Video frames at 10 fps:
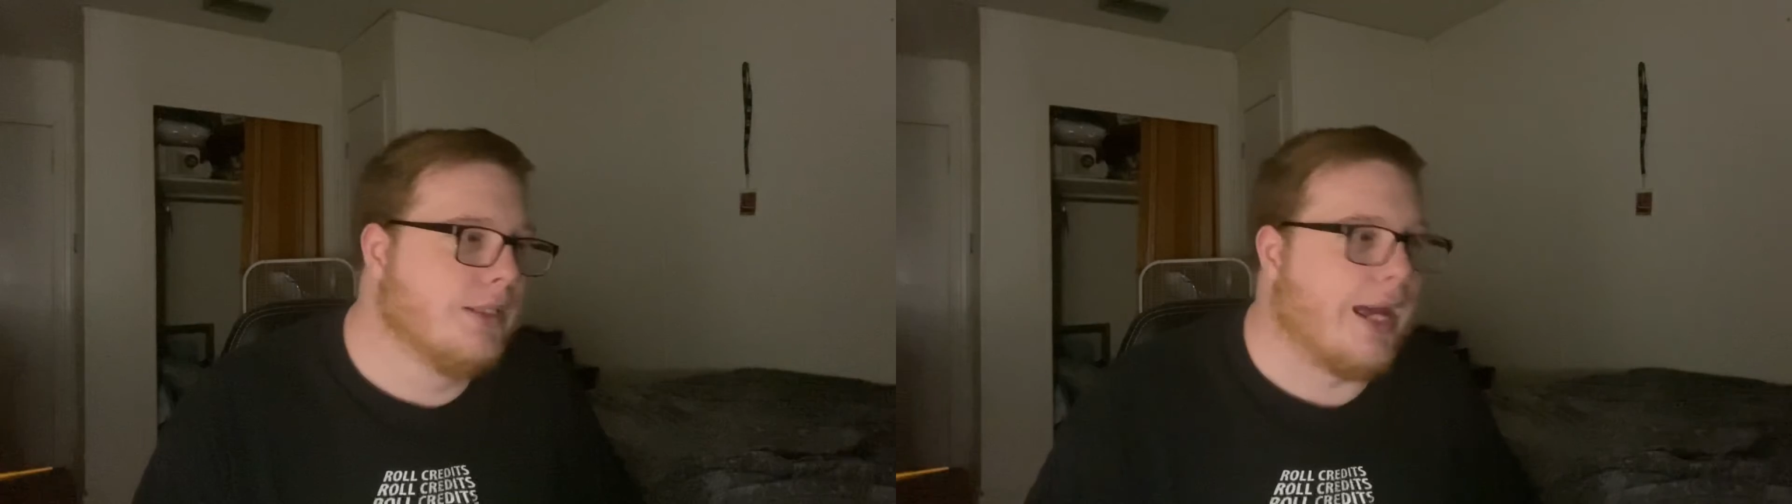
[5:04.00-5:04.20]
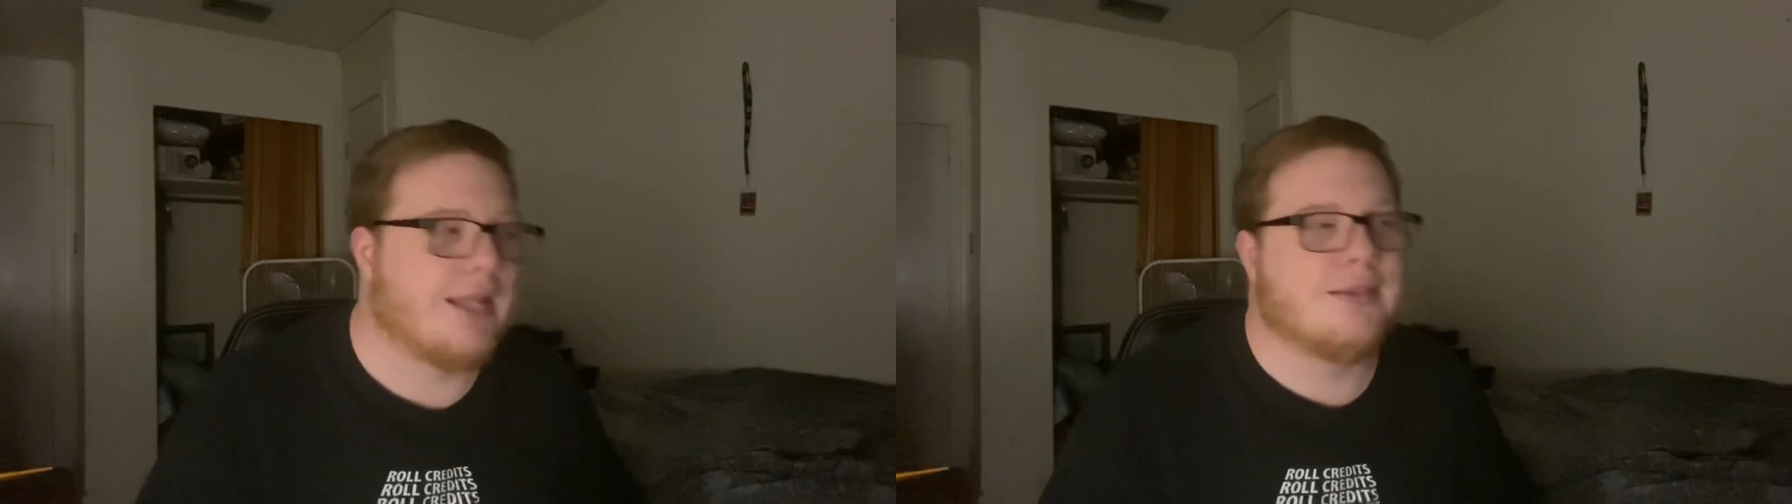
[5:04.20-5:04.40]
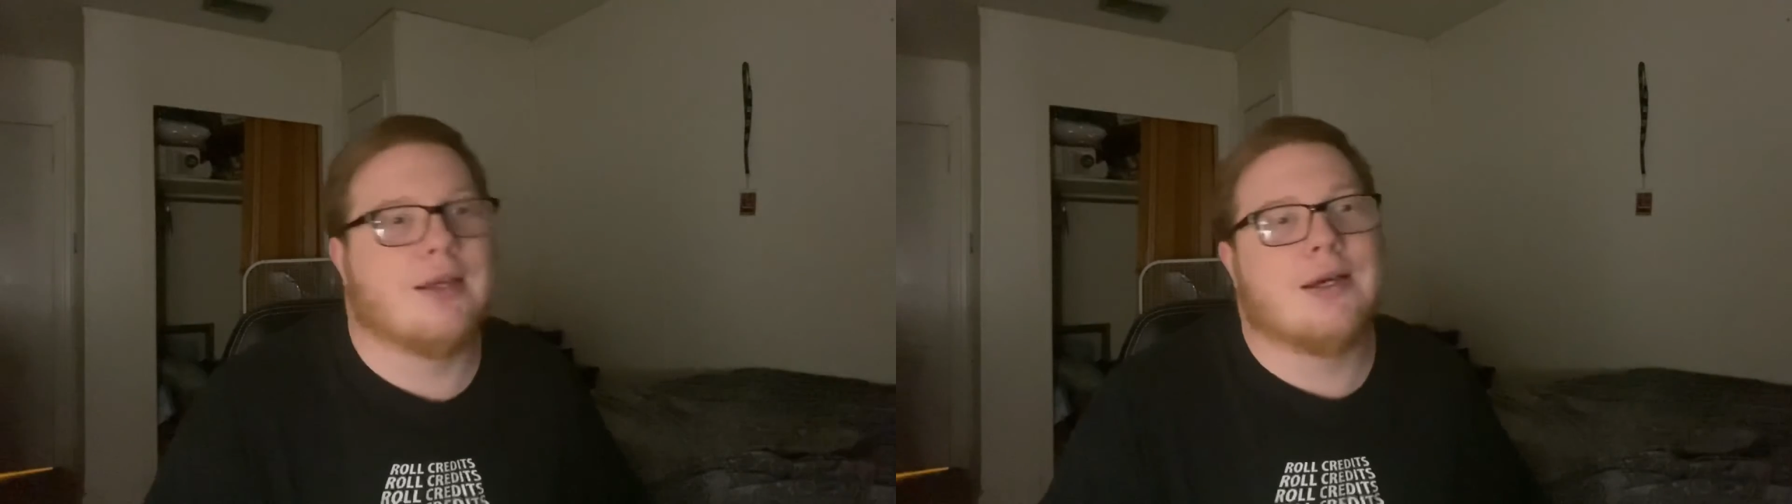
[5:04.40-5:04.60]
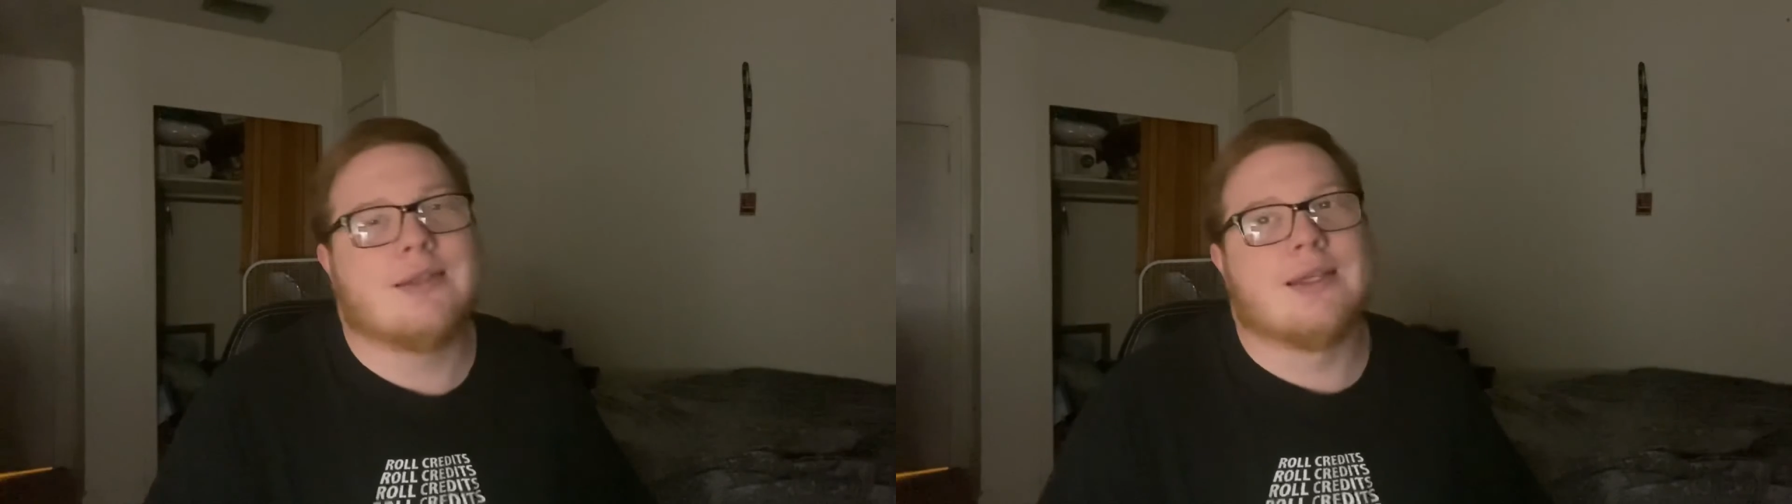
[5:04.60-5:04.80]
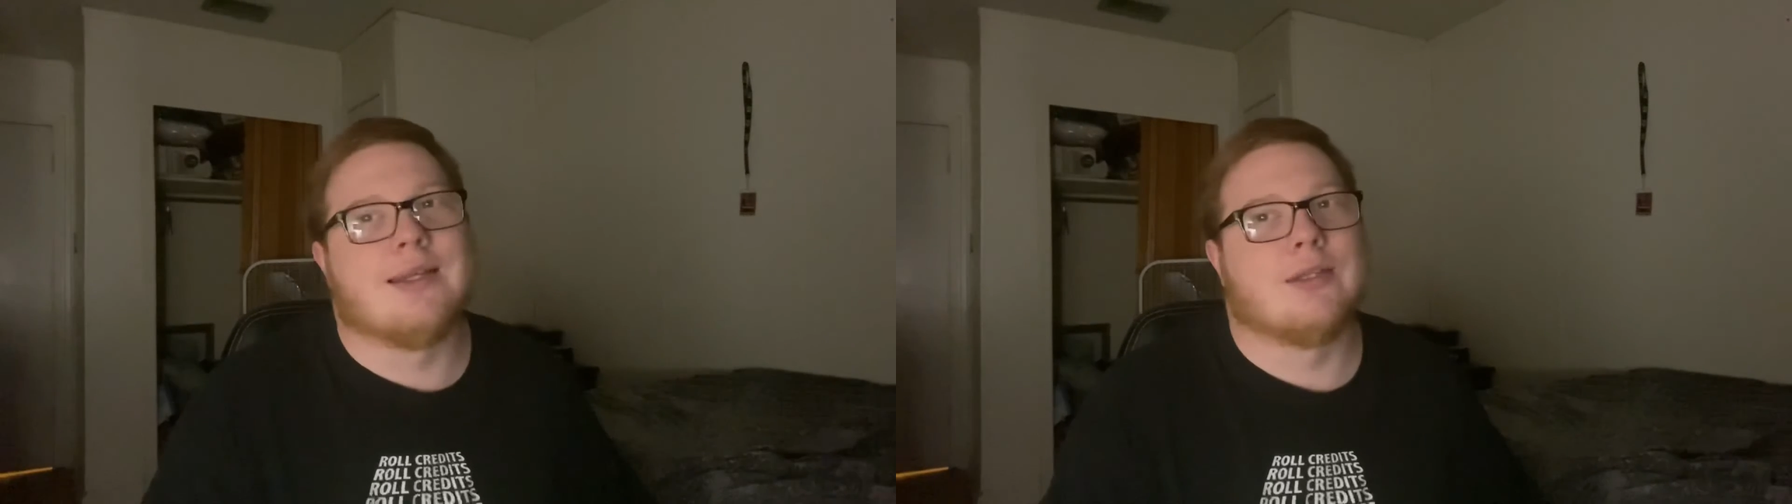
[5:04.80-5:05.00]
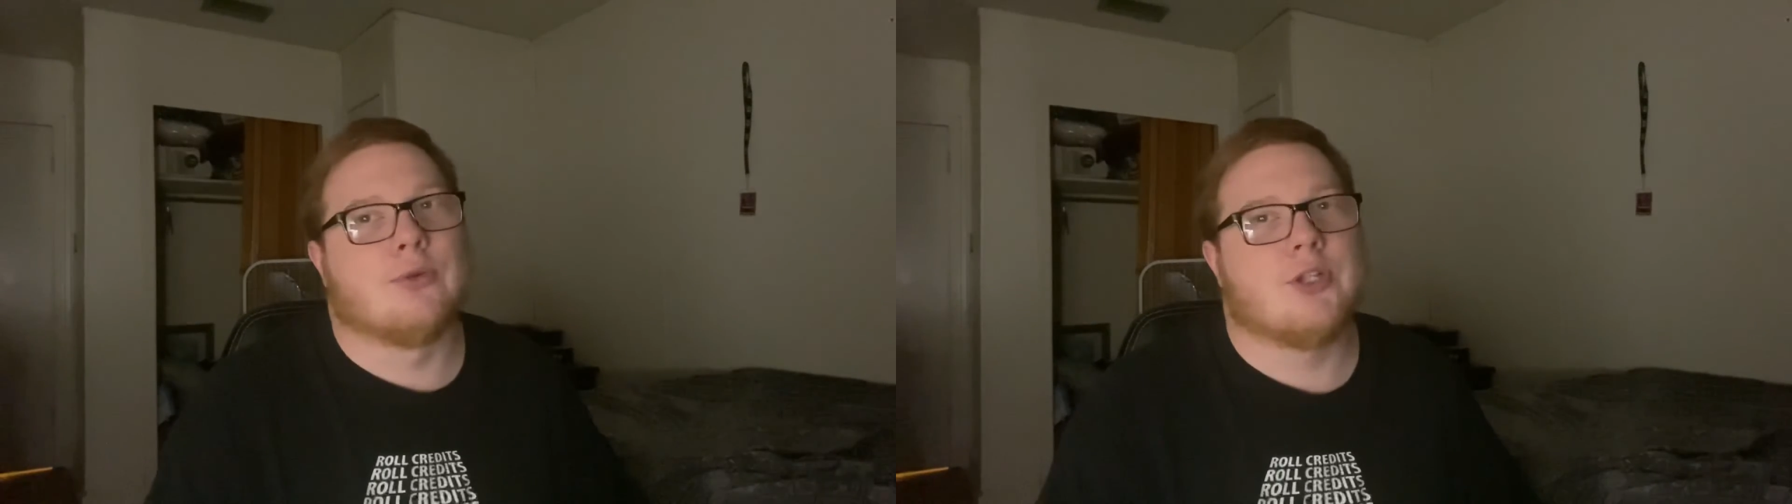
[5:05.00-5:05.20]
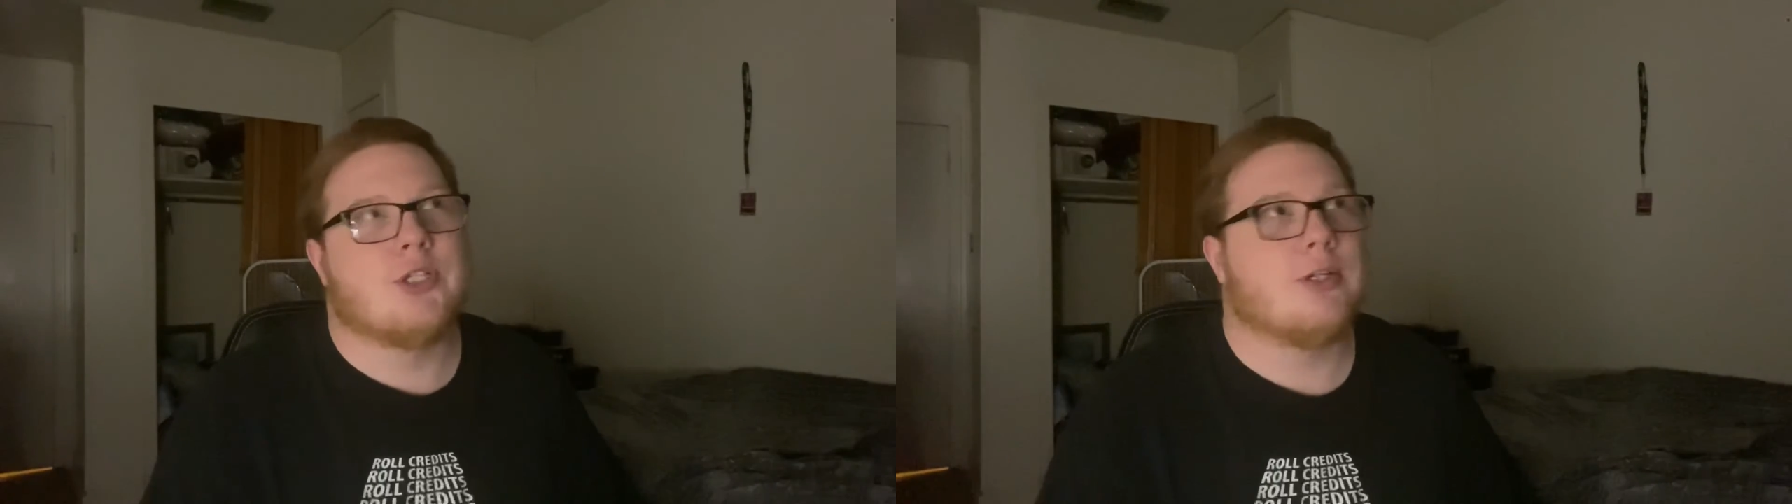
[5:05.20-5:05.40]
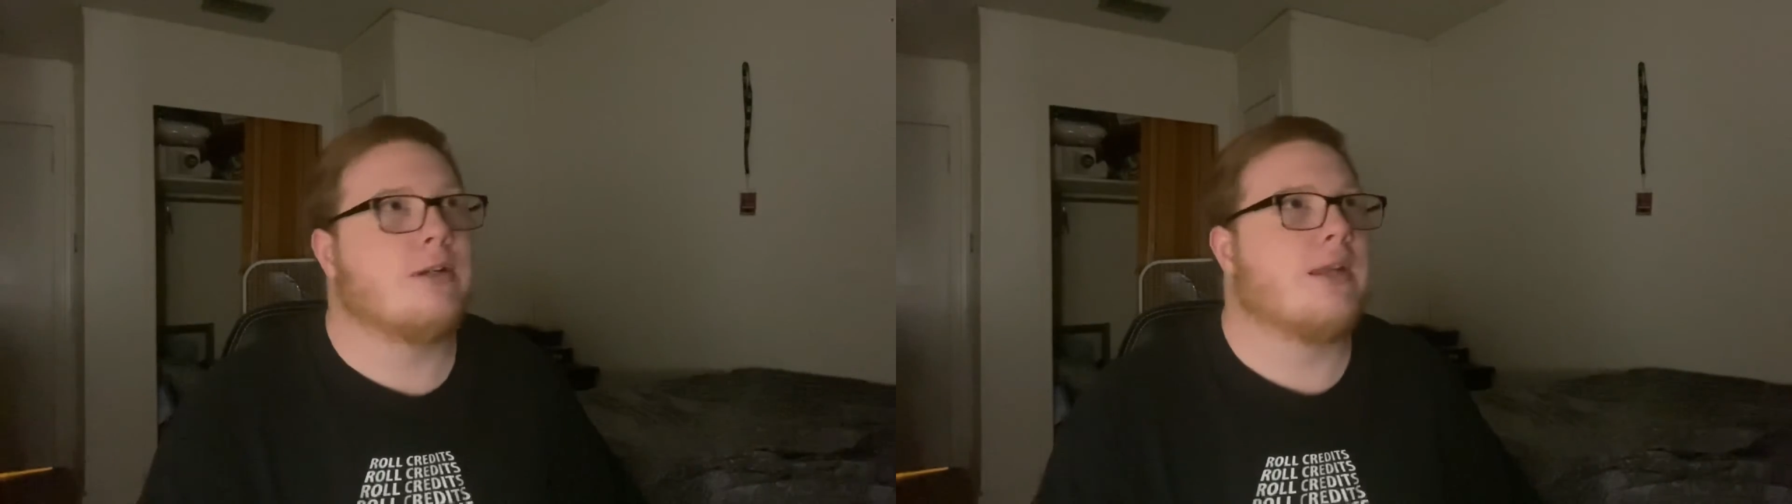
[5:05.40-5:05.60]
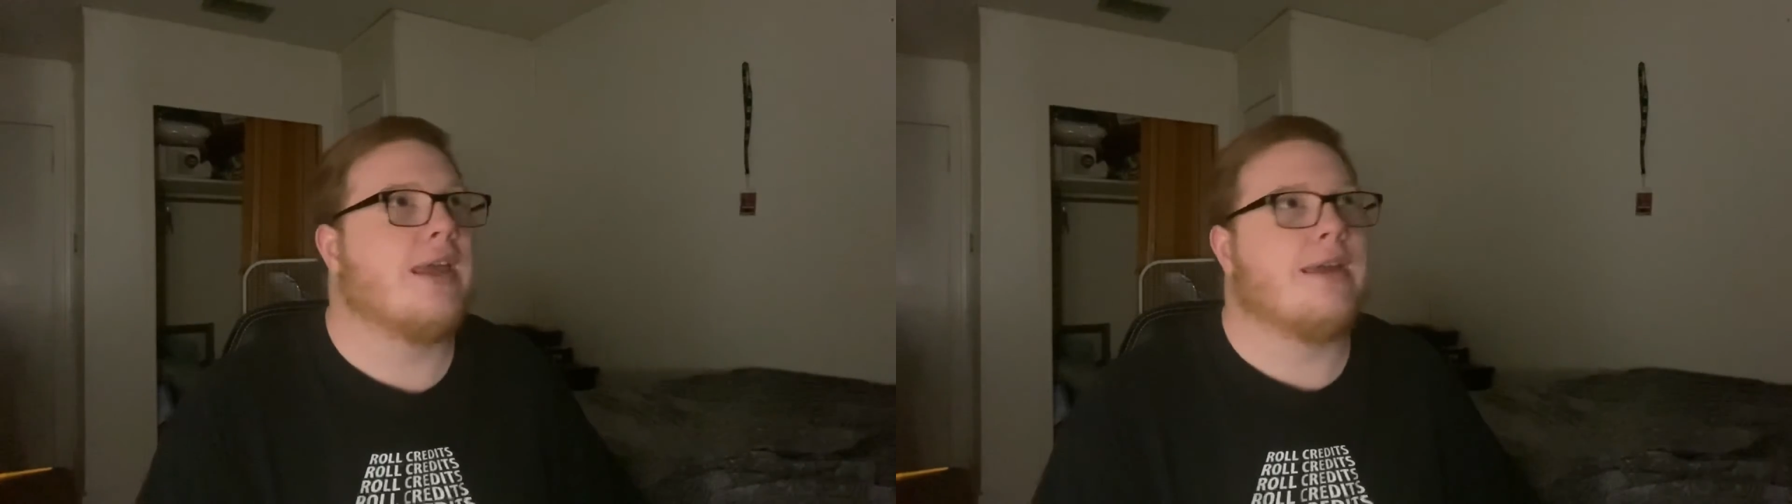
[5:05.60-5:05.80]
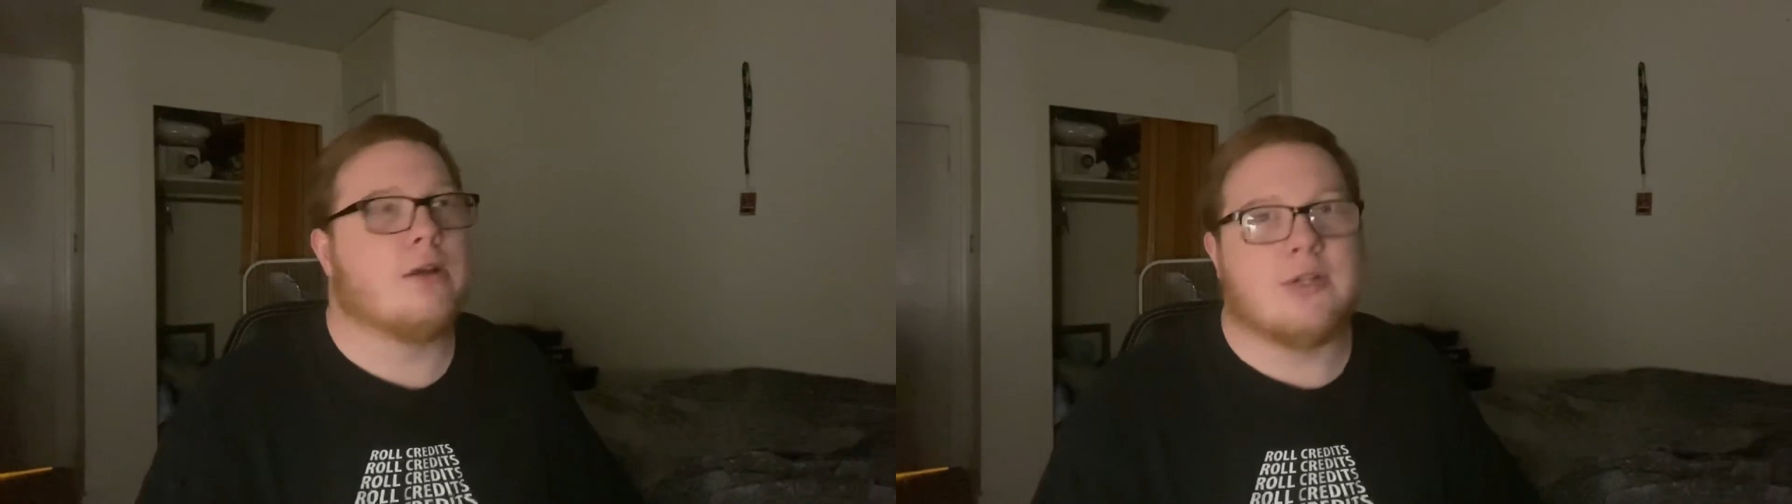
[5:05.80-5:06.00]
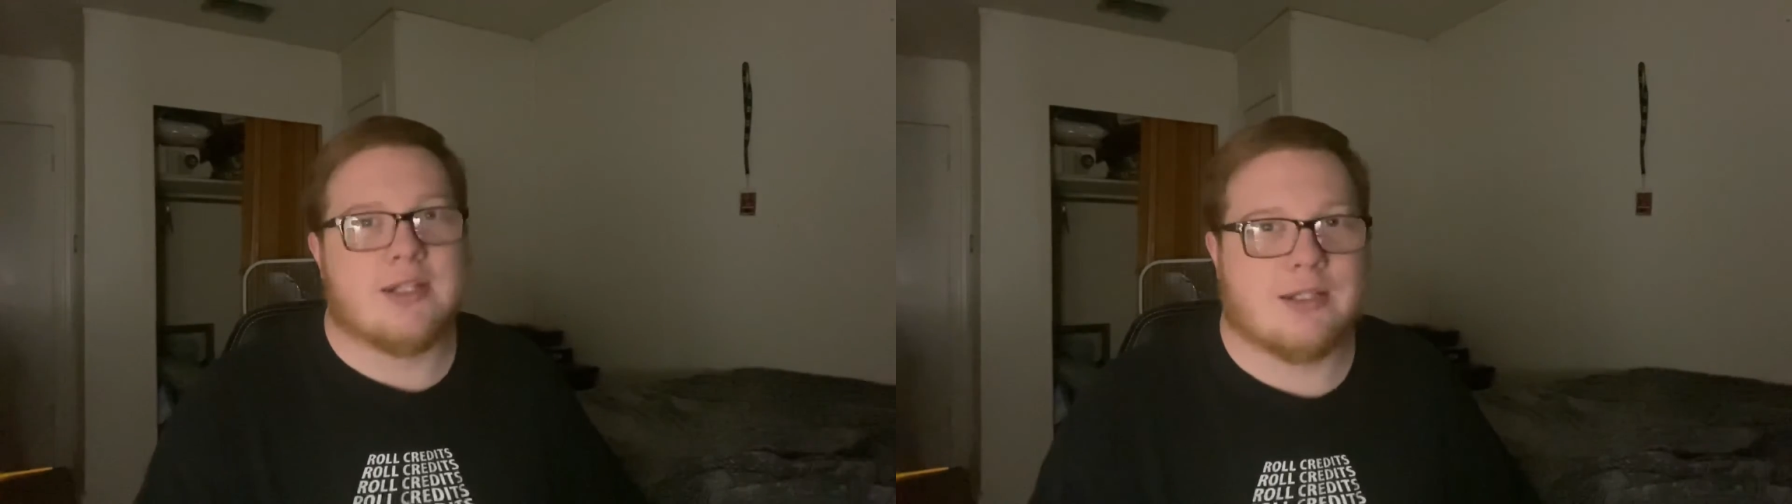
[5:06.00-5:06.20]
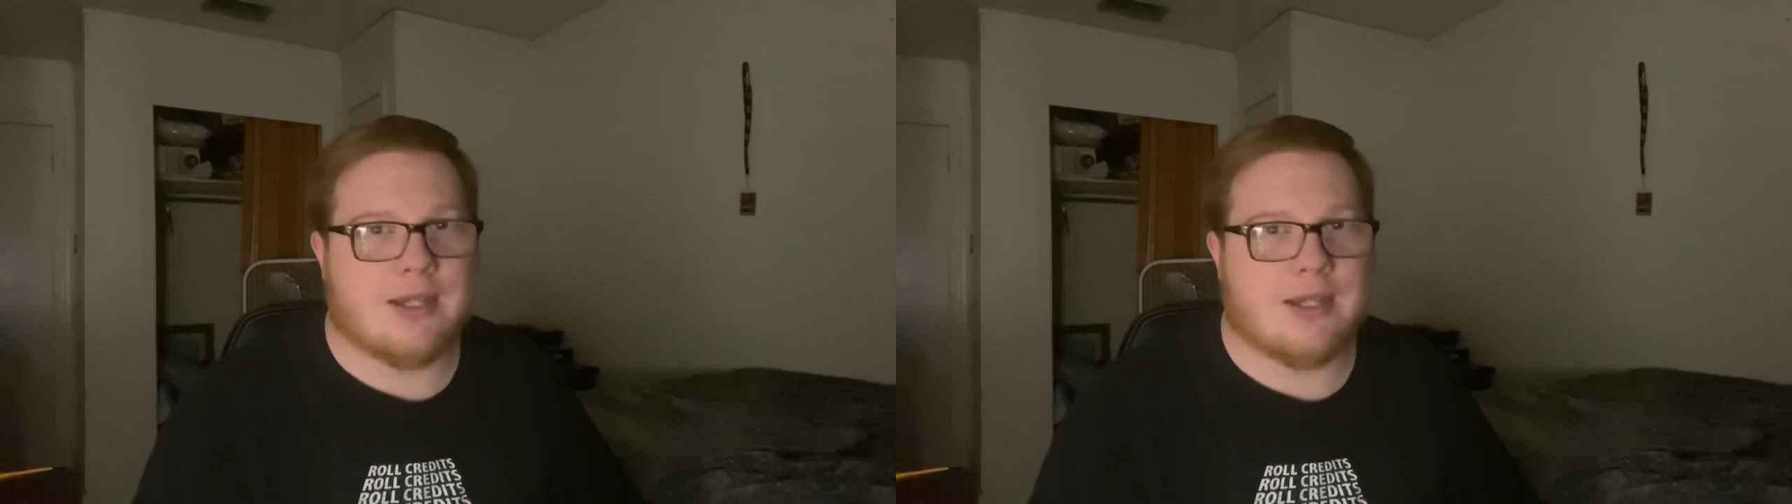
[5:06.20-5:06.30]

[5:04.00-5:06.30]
I thought that the Richard Ayoade